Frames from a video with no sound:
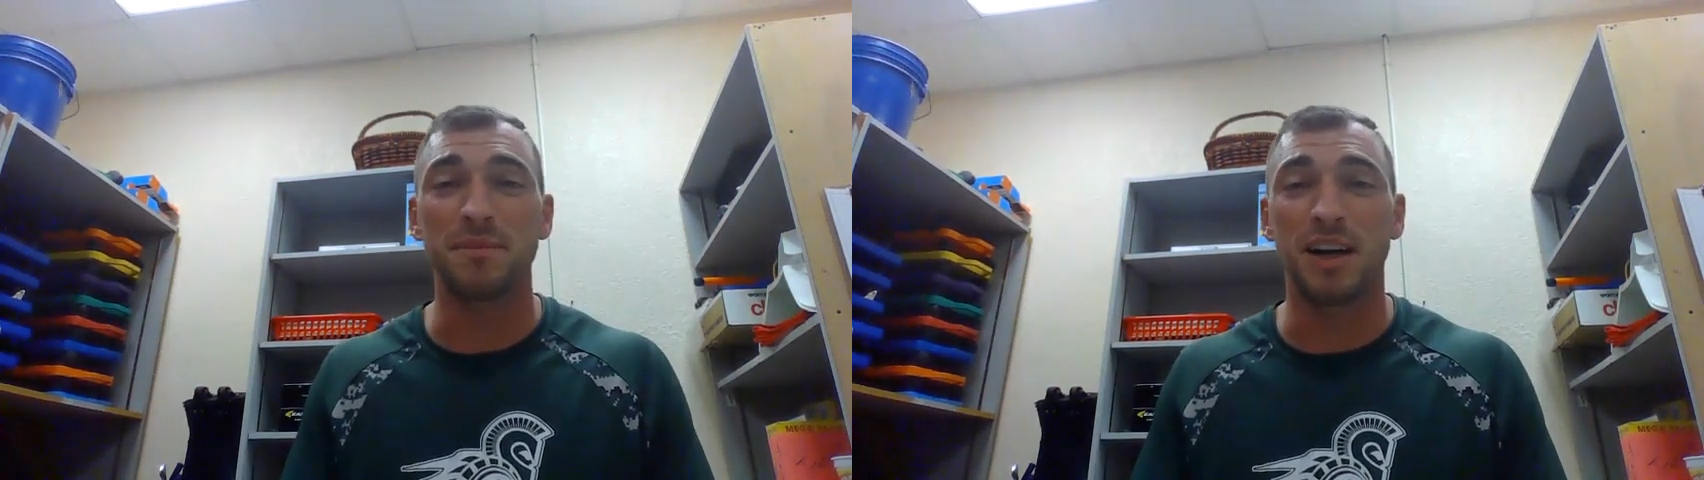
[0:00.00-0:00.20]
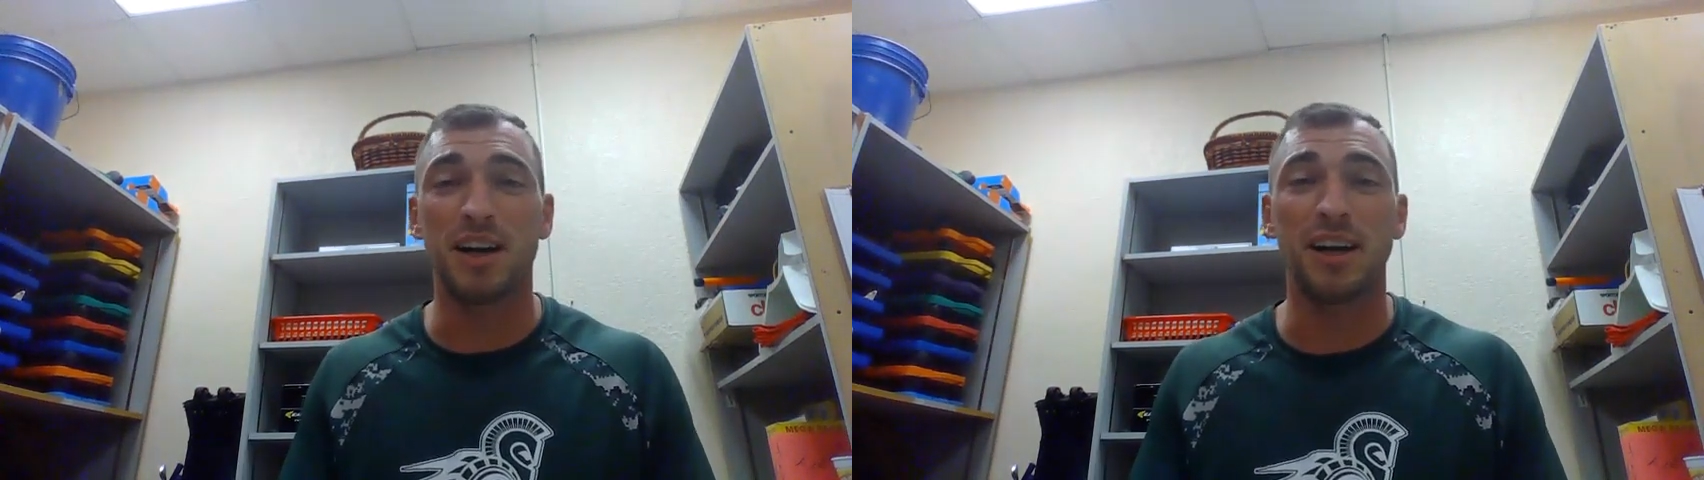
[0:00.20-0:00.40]

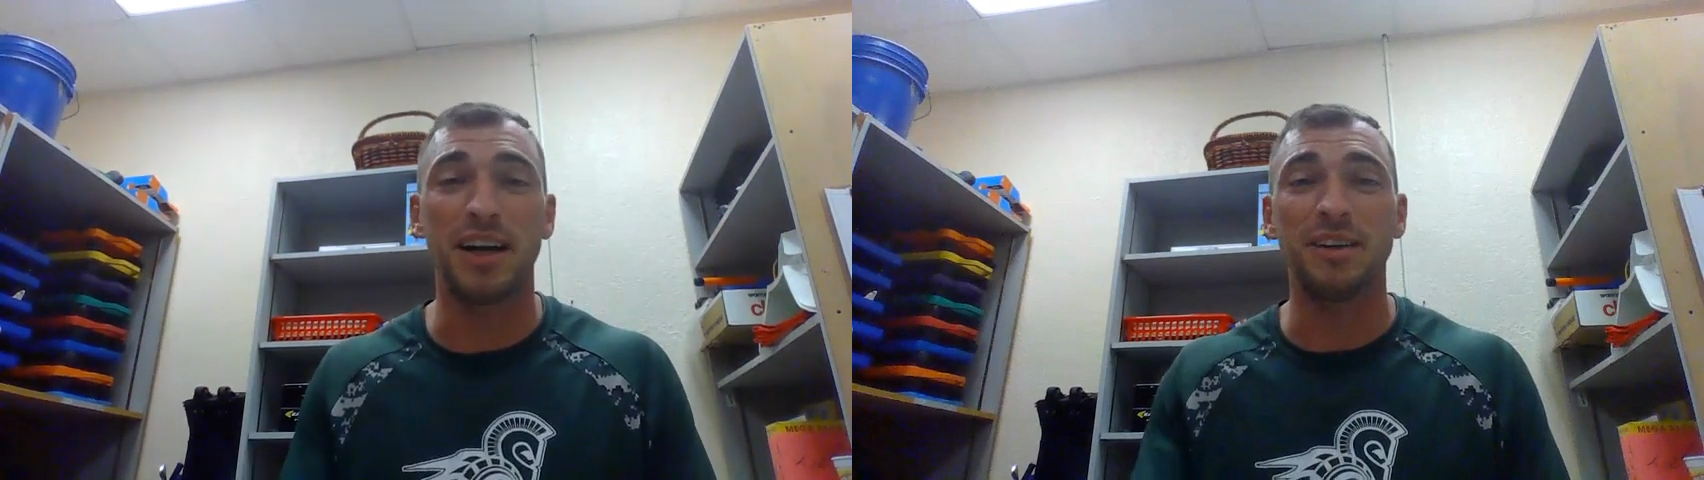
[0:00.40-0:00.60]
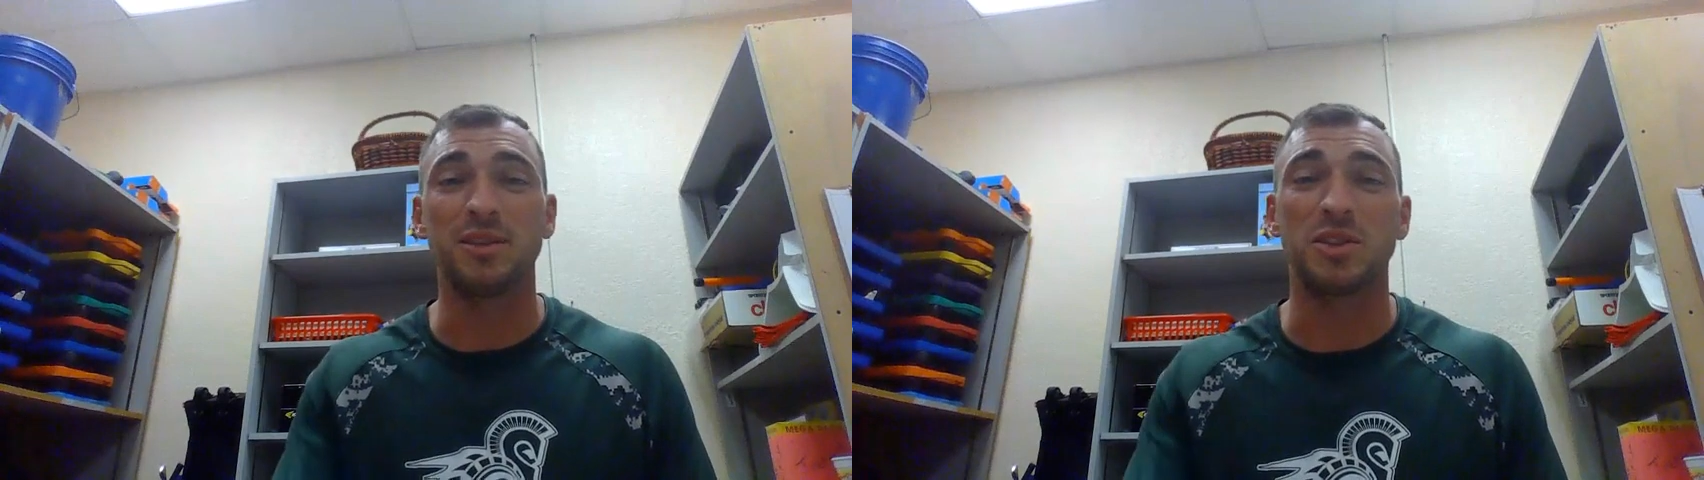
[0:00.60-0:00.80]
All
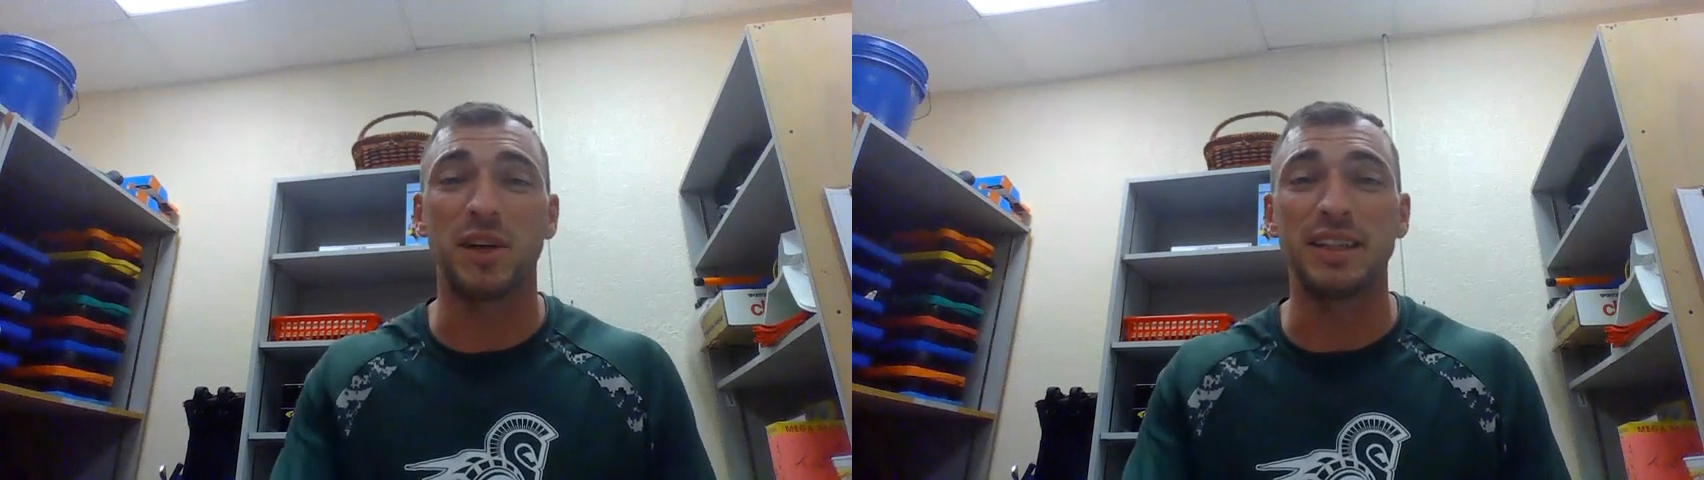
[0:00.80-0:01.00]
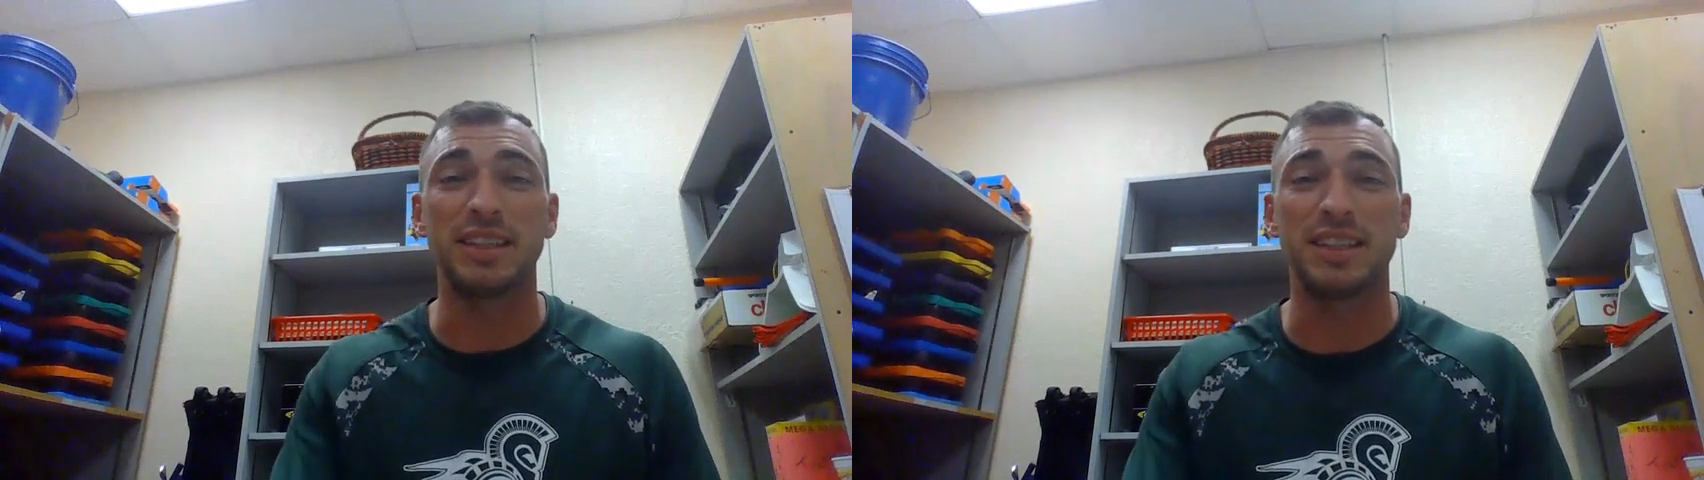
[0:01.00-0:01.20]
right. It was
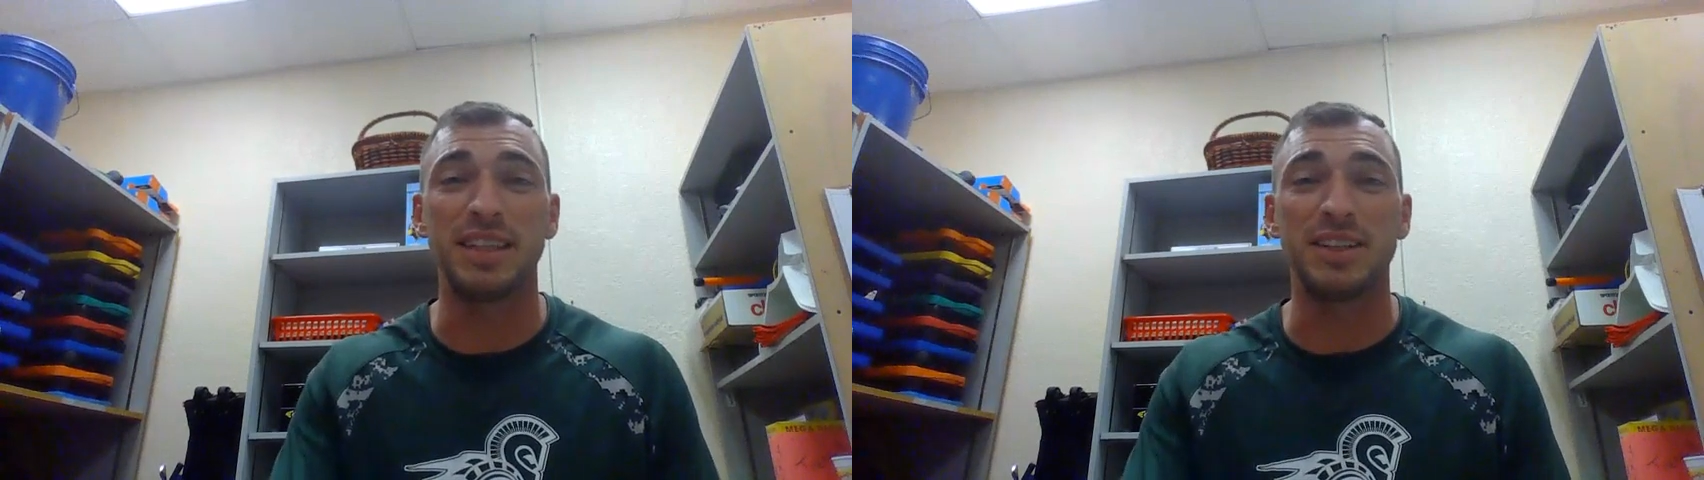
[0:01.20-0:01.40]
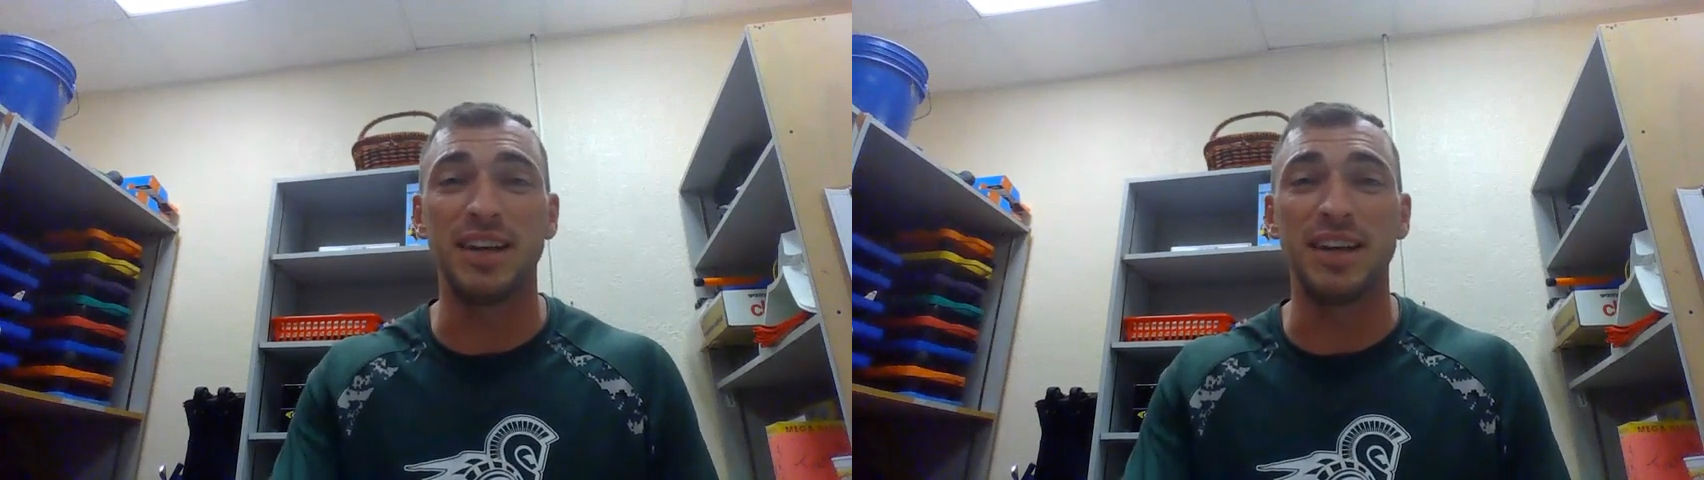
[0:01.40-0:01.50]
great to see you